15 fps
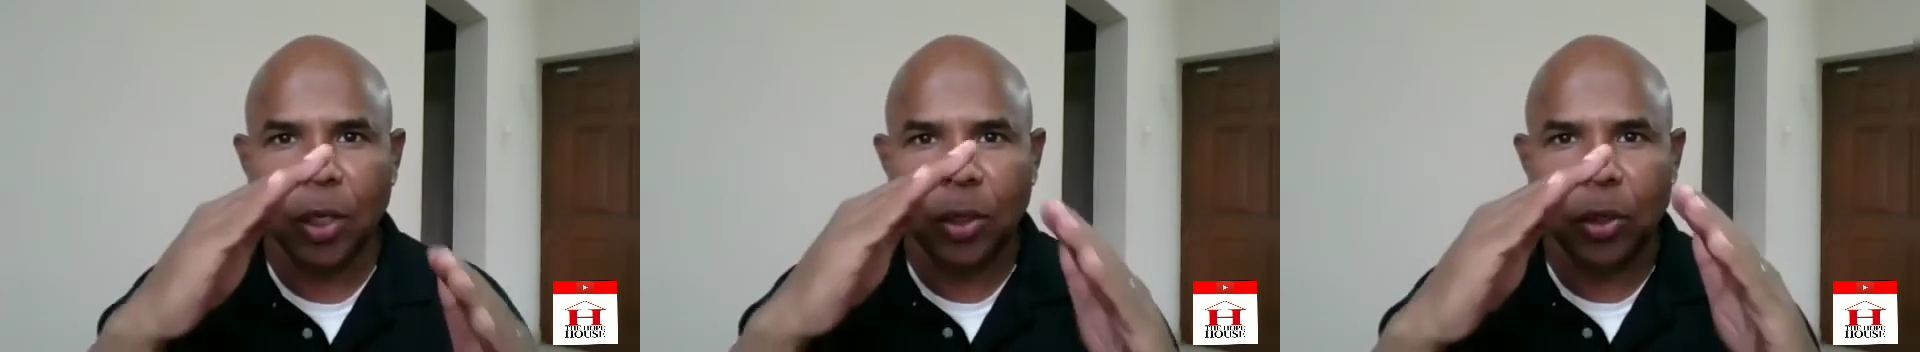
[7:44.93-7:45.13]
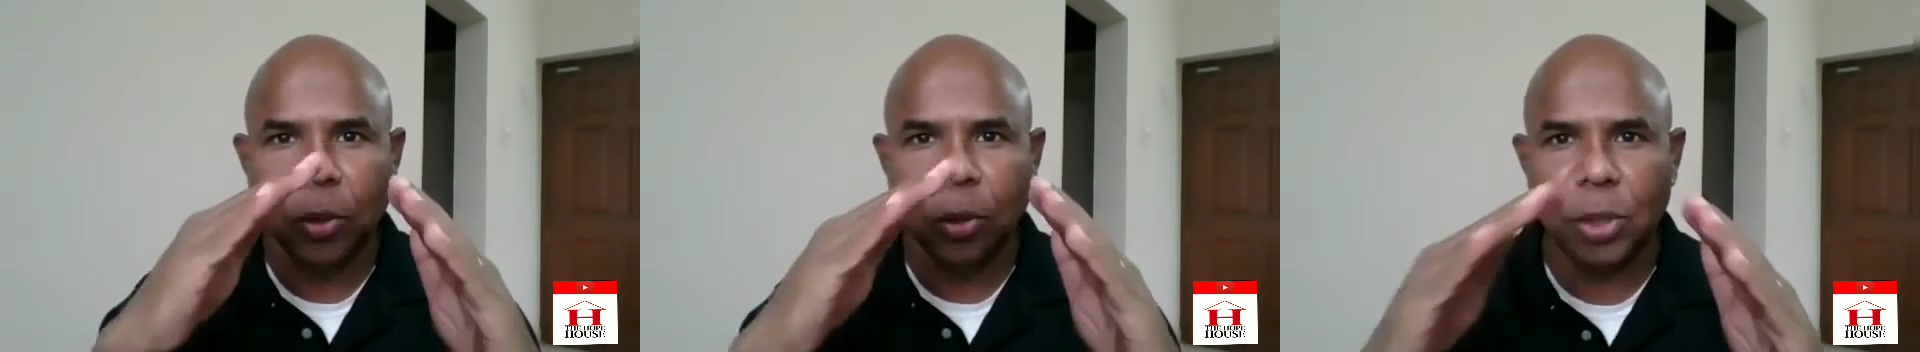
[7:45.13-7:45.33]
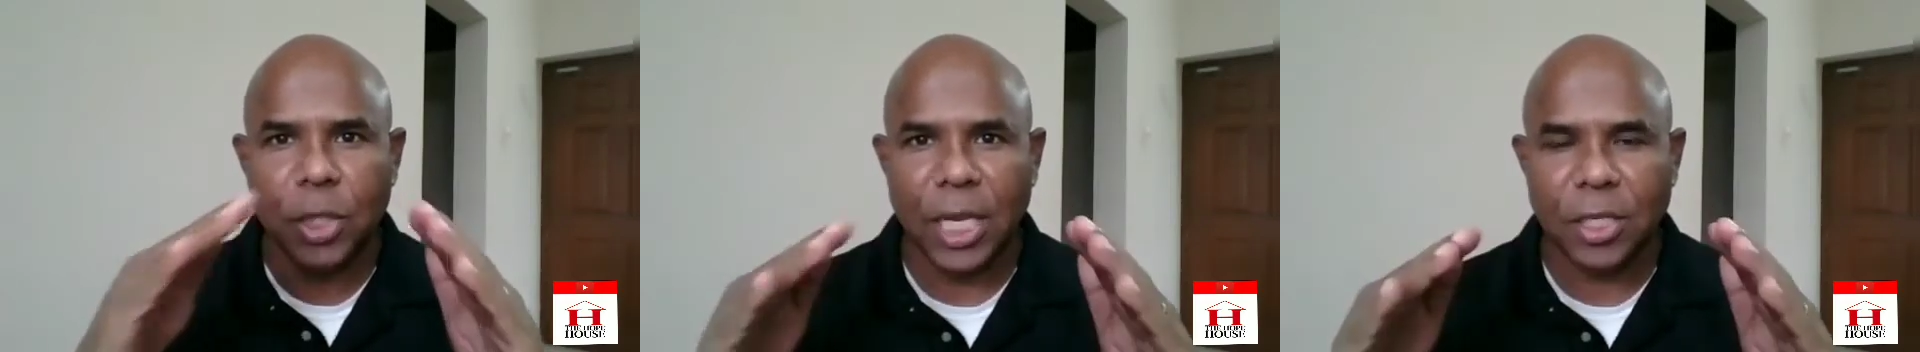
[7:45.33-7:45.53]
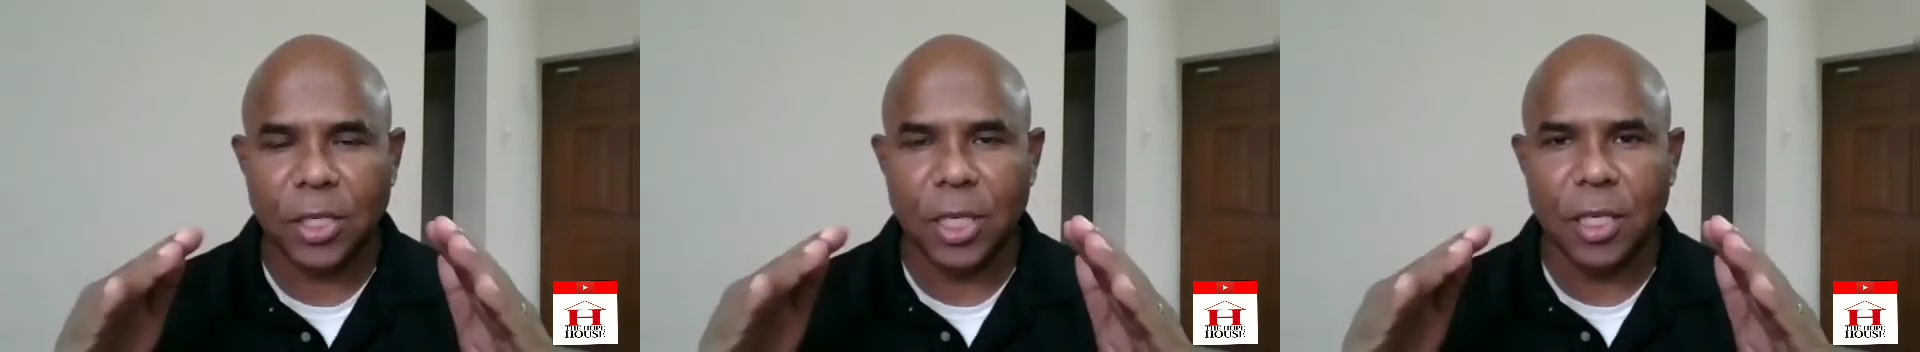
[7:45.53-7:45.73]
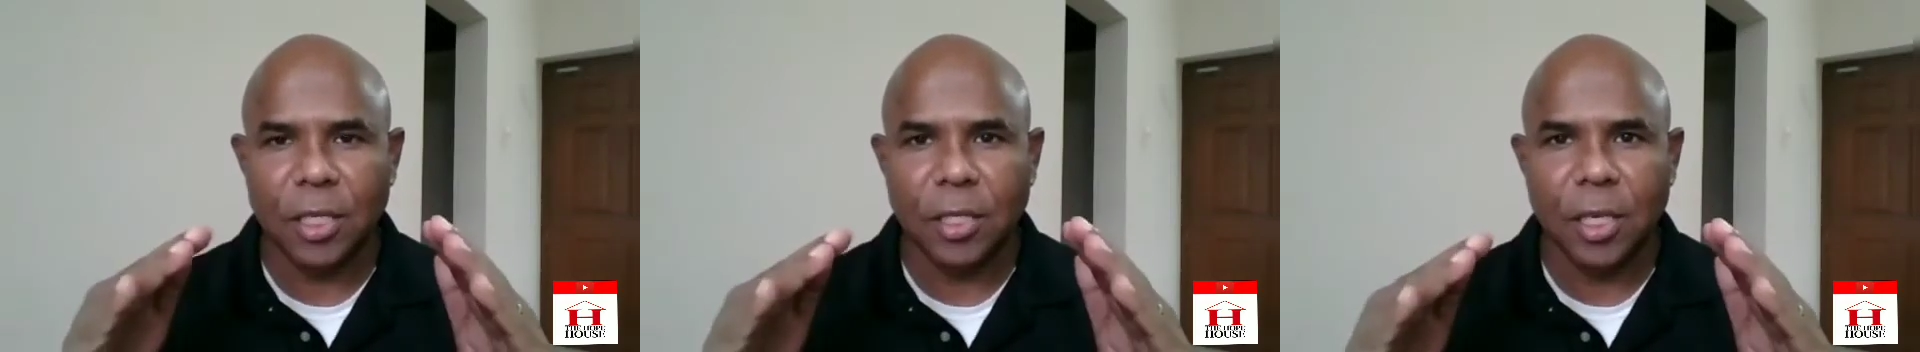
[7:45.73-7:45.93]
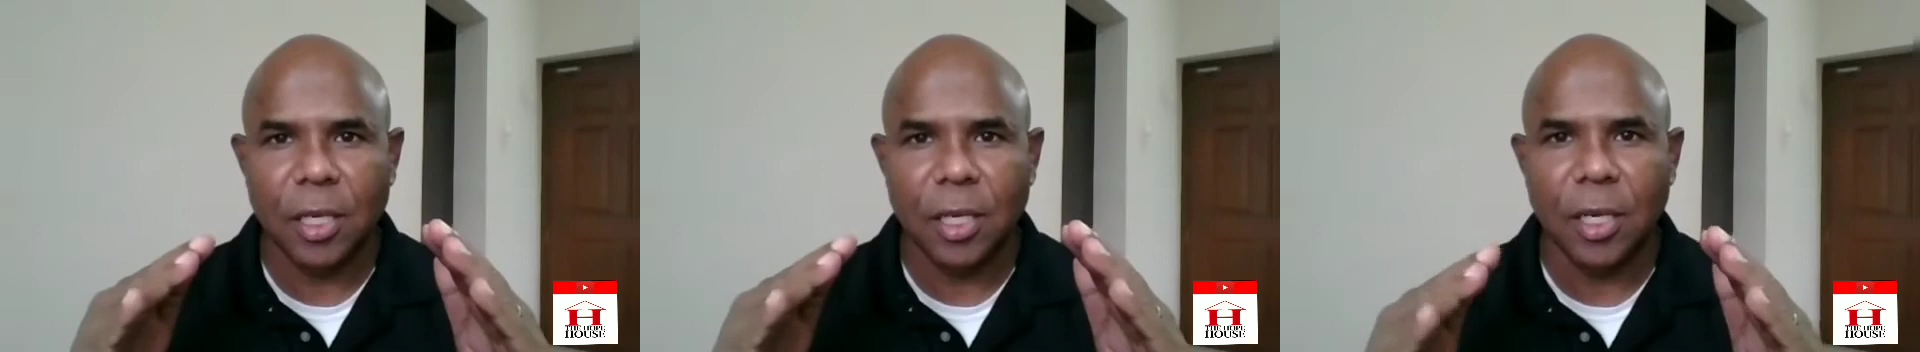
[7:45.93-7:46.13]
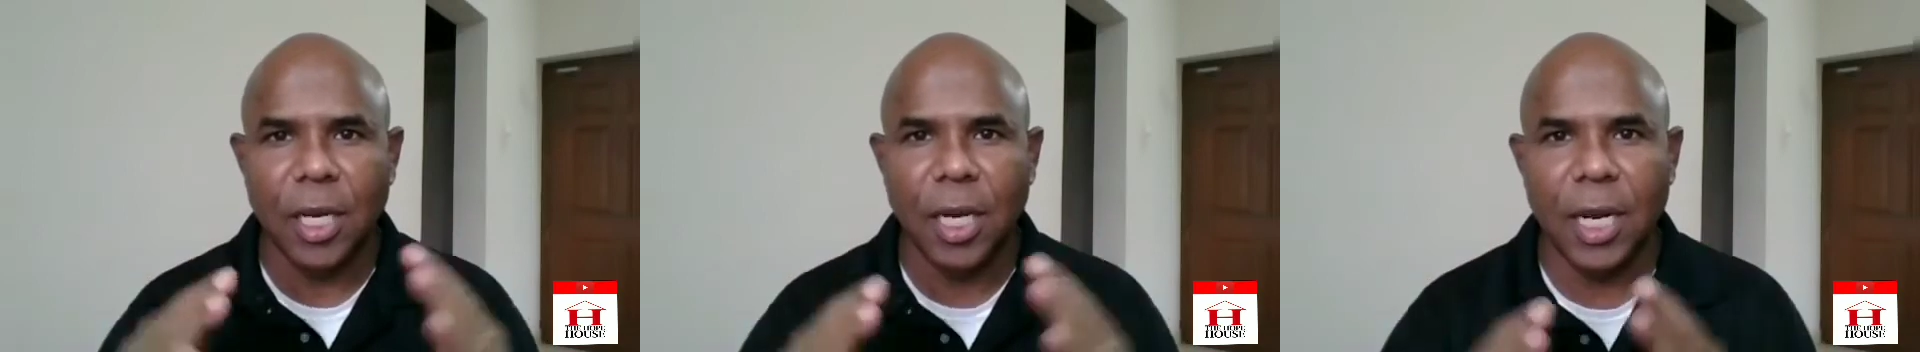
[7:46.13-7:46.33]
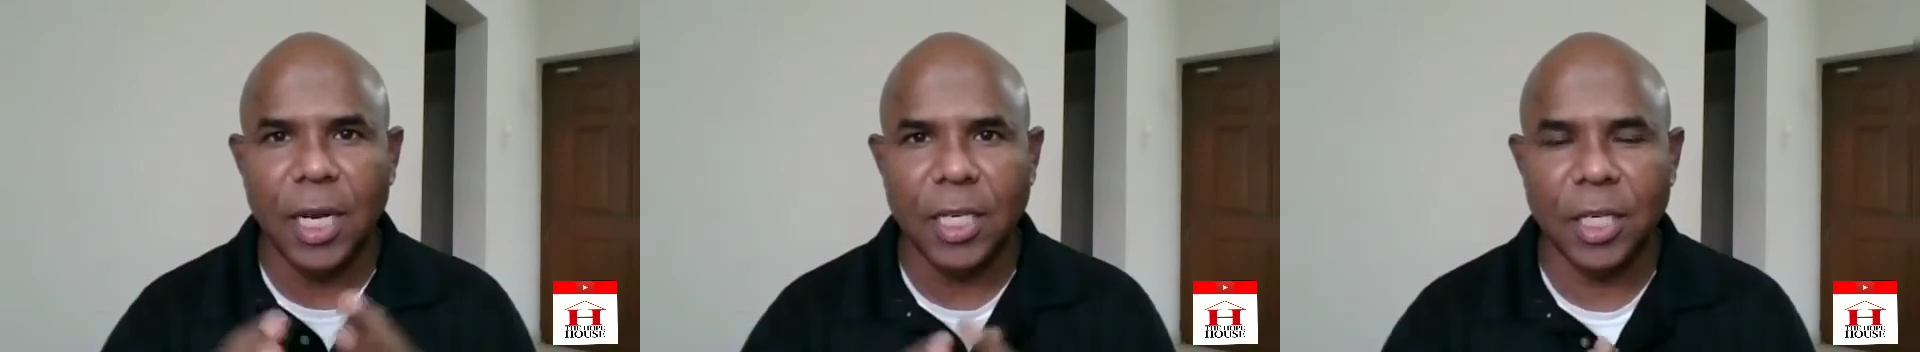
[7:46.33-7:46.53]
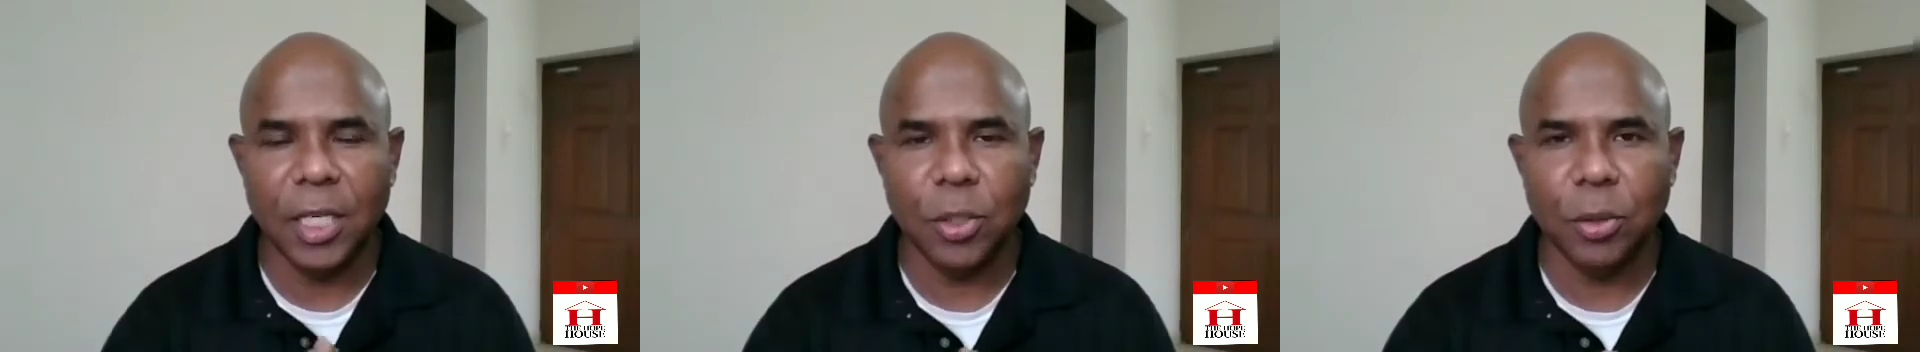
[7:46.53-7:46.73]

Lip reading: 2 sections related